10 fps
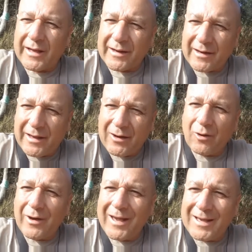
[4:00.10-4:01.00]
be handled
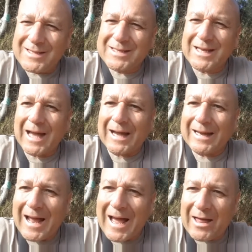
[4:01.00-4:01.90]
immediately.
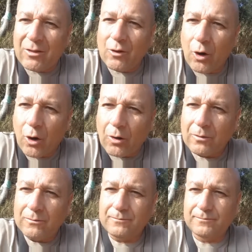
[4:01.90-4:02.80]

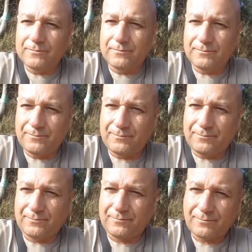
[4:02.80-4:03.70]
The rest of
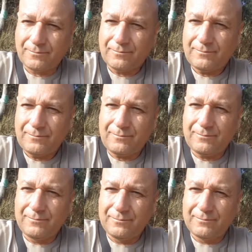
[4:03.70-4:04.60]
the worker